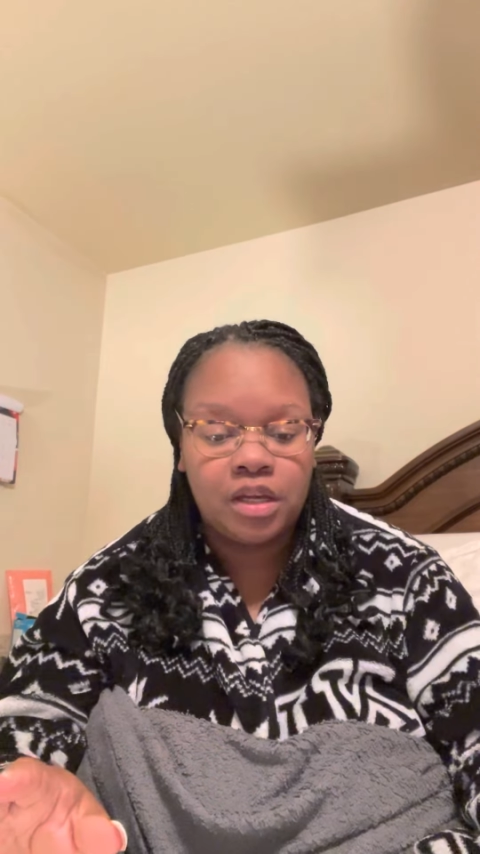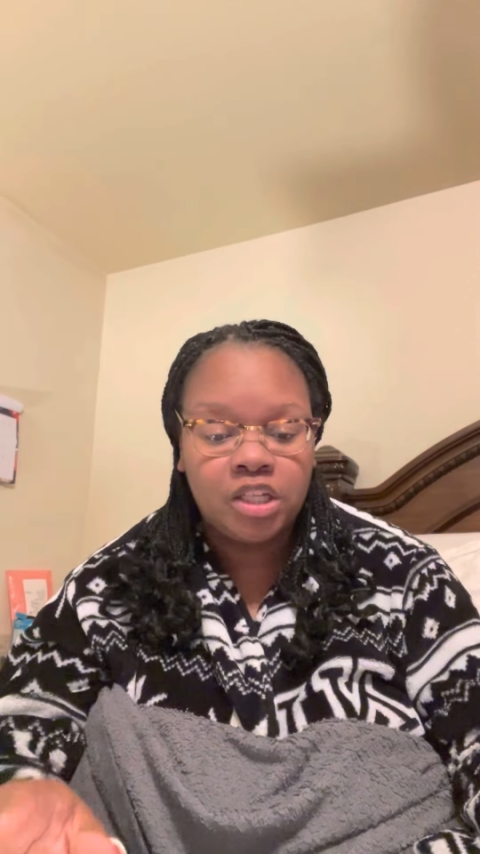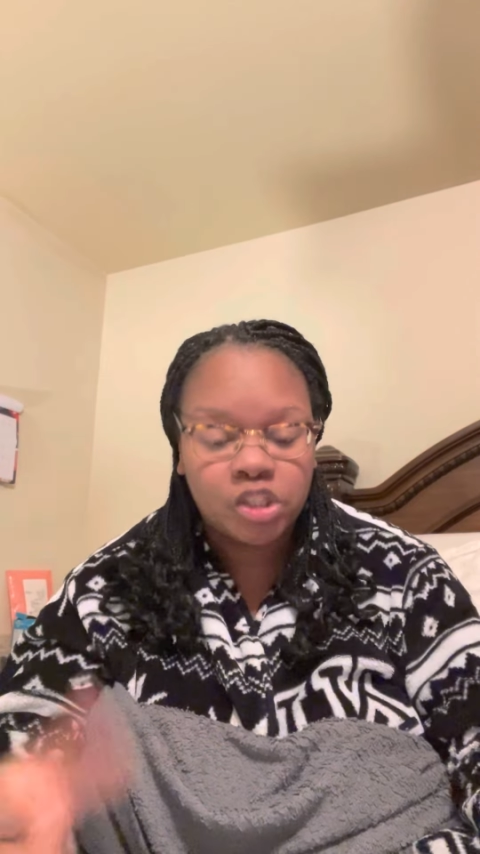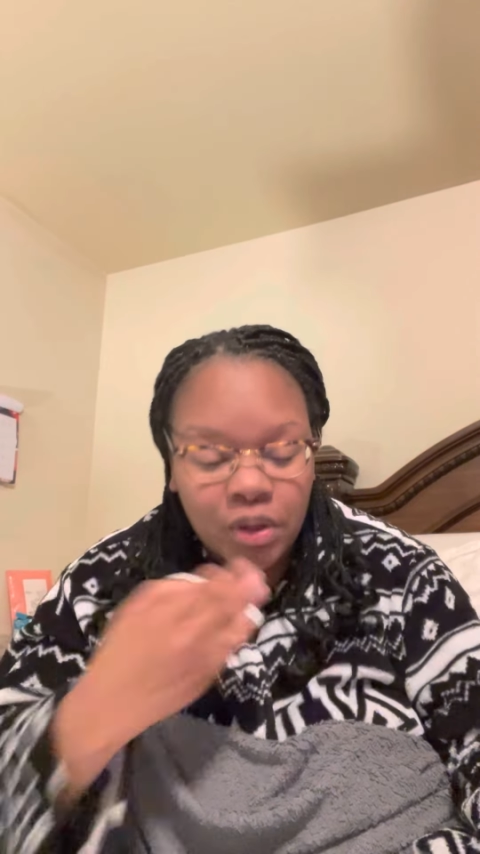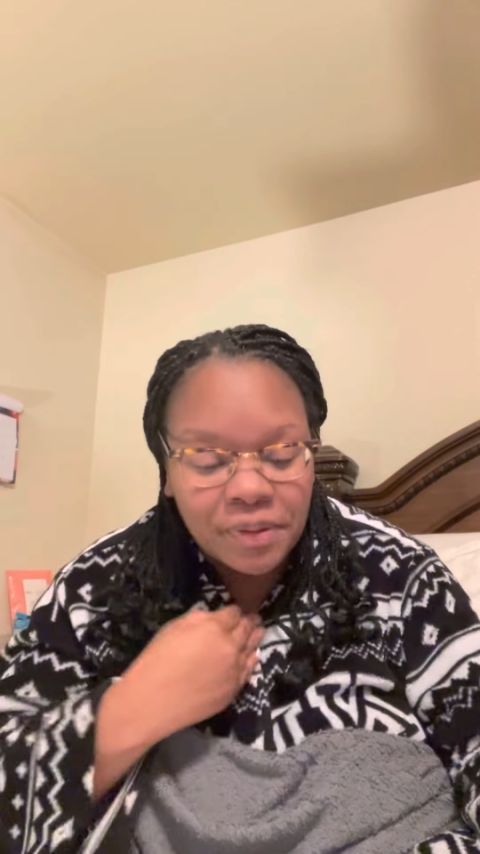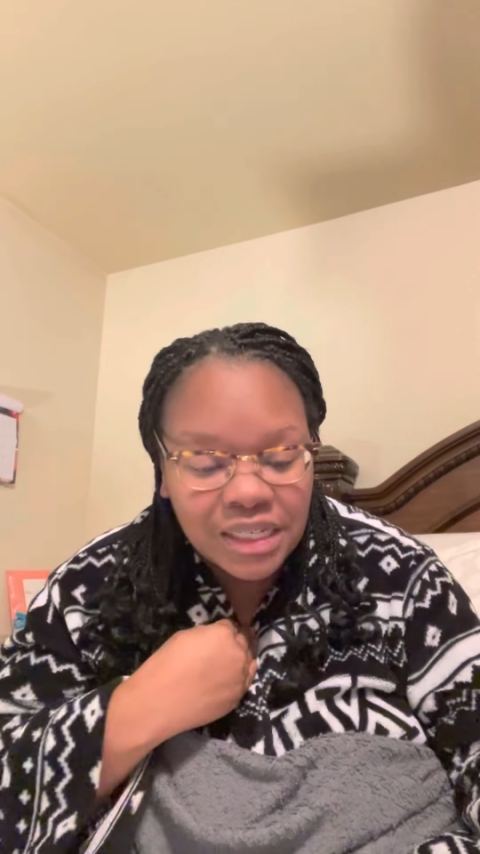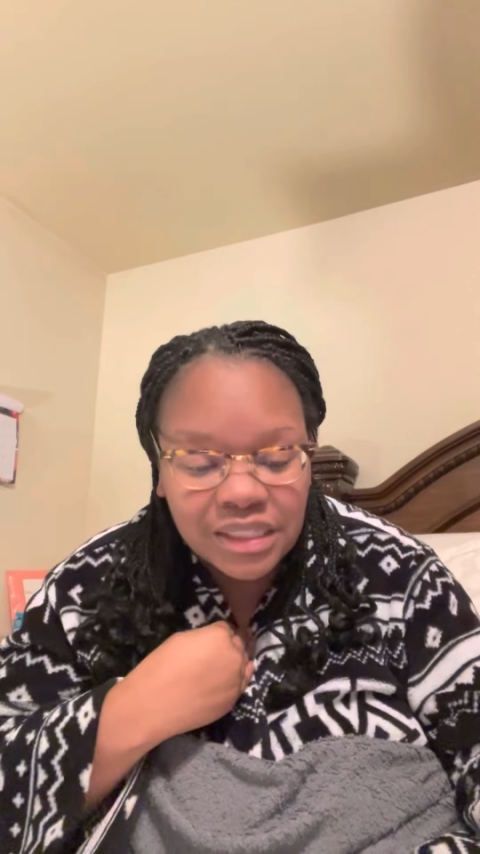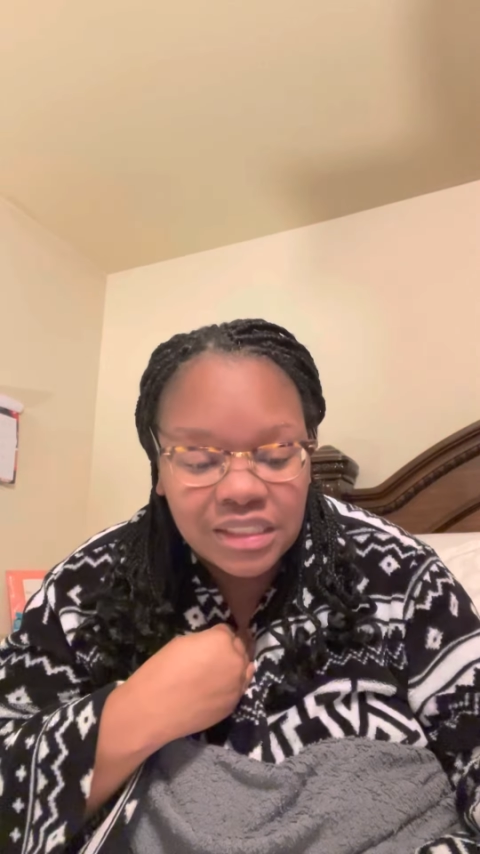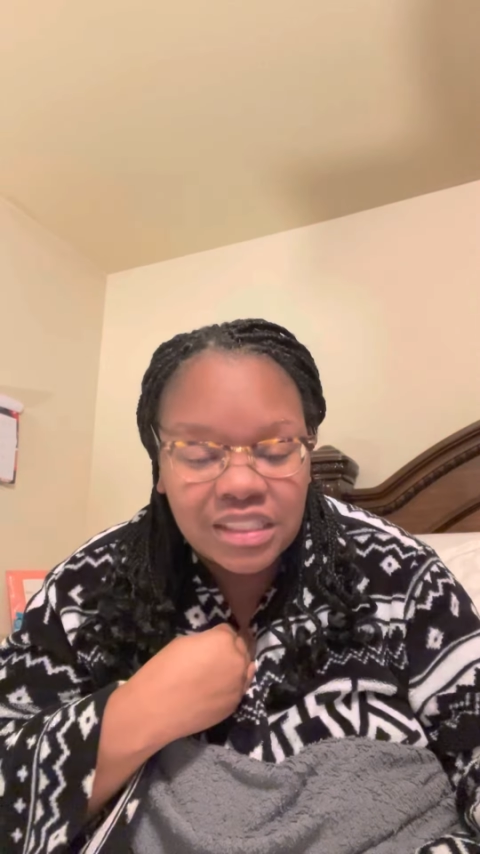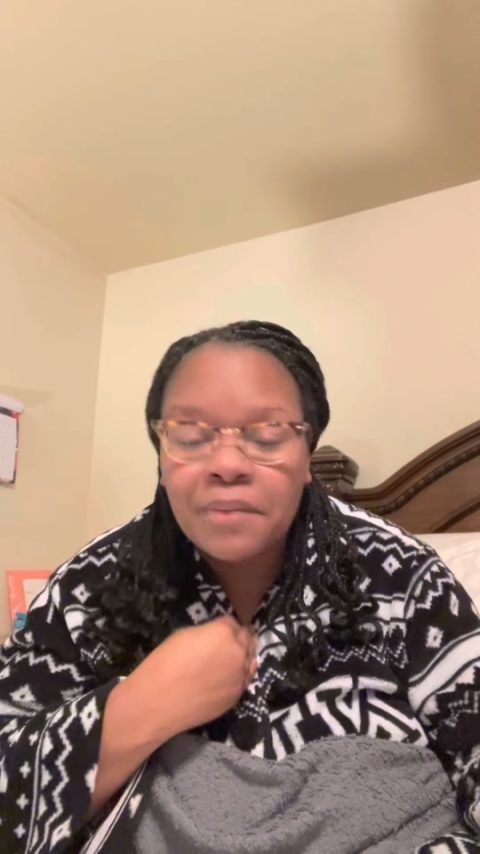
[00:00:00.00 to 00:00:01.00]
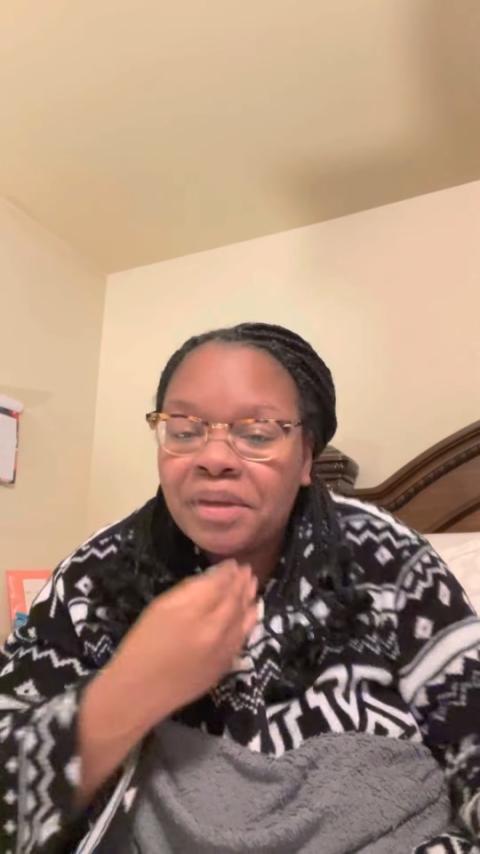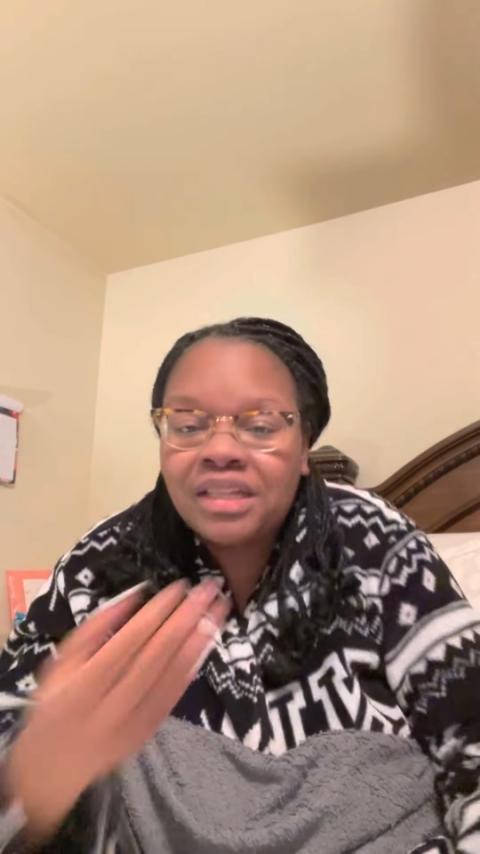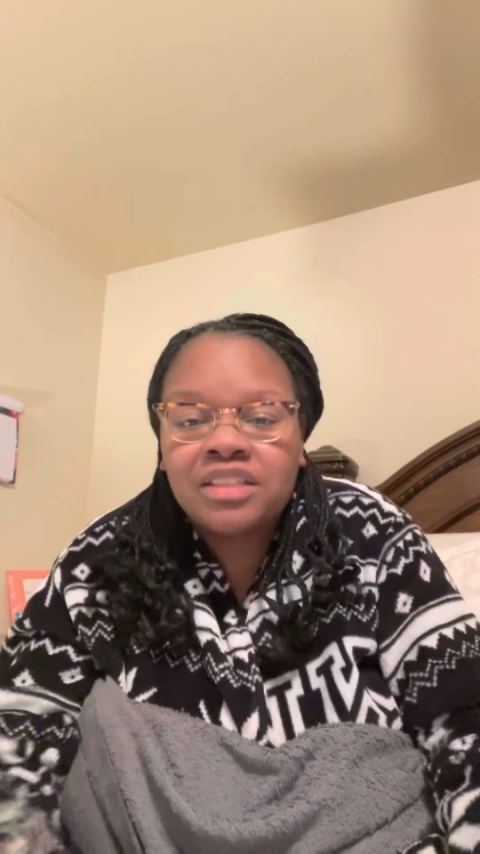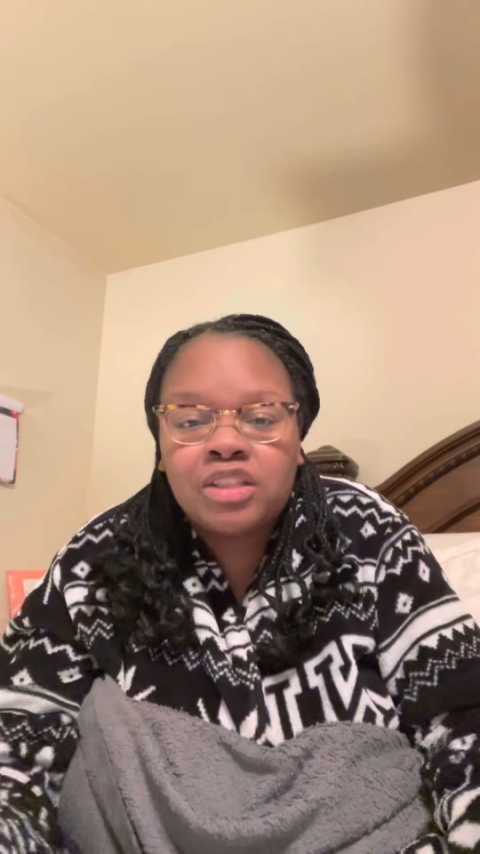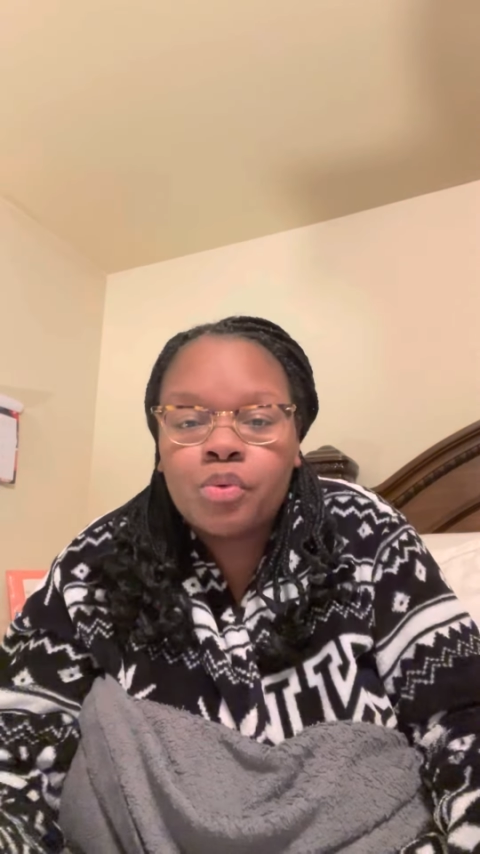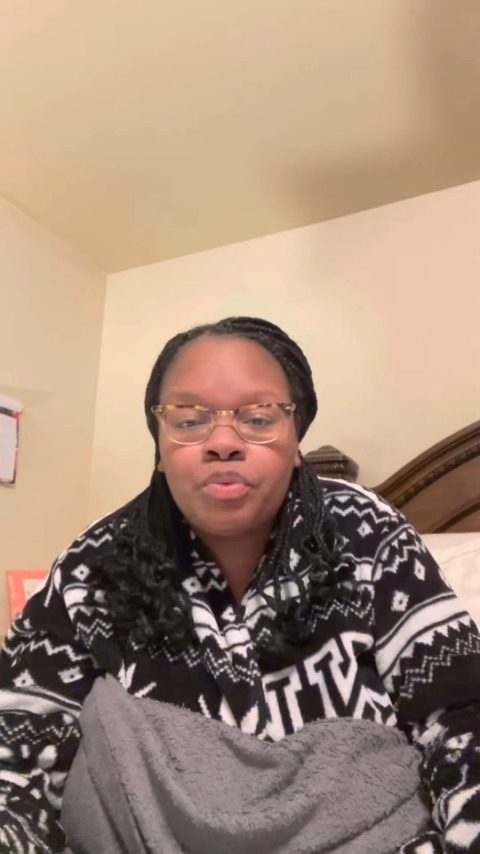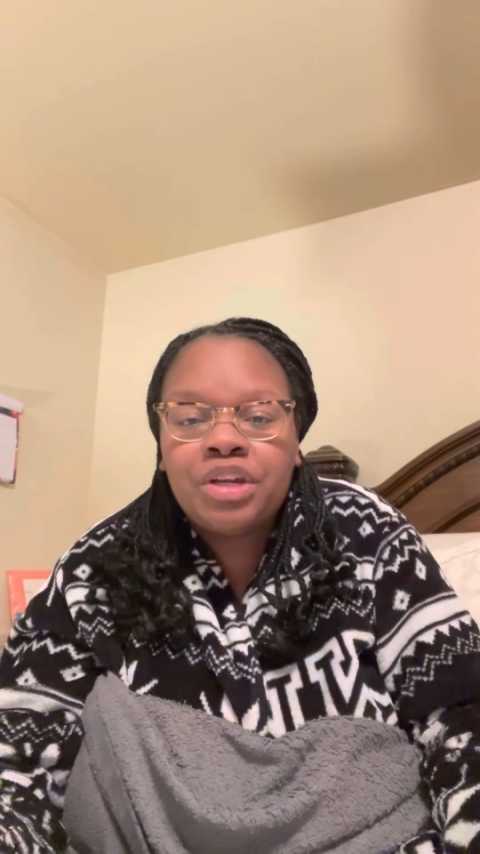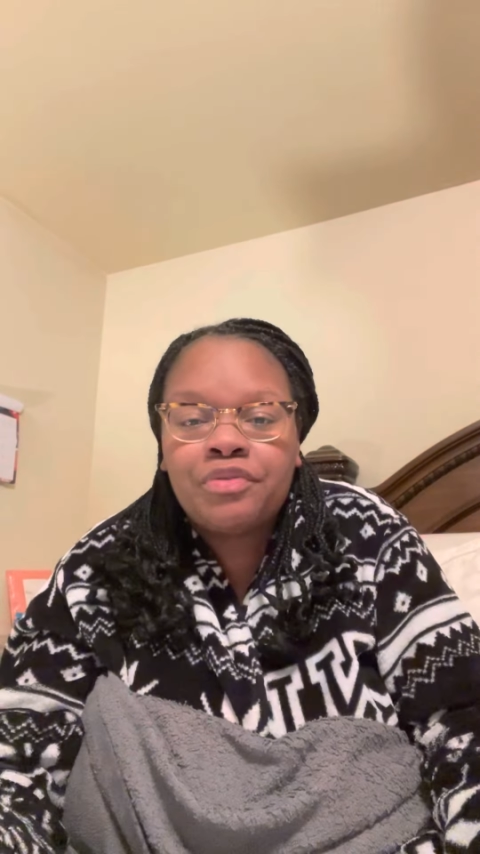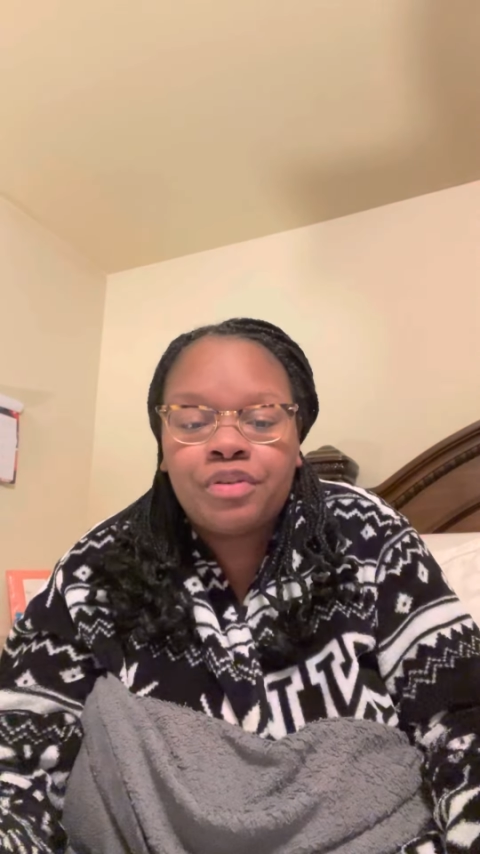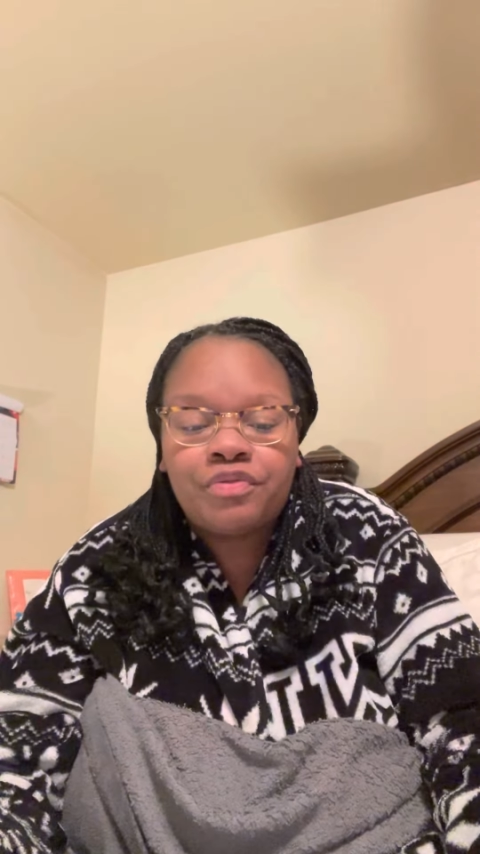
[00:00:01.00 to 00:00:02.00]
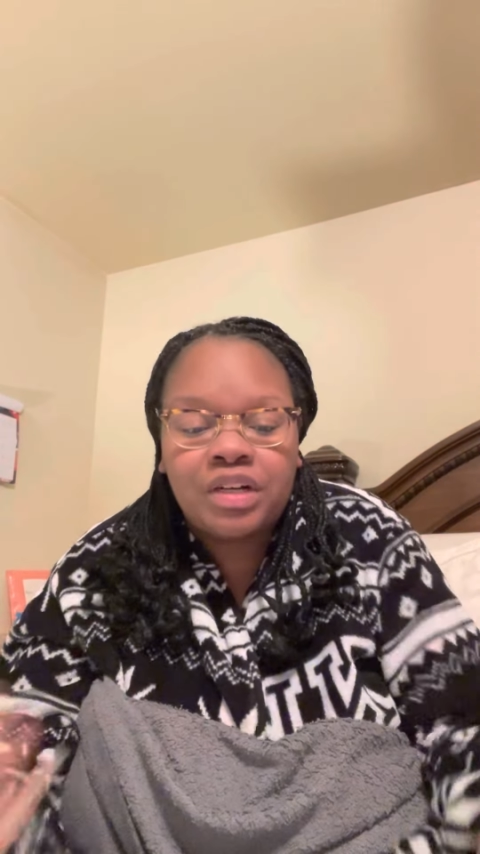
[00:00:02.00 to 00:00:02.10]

So he began to tell me it's no different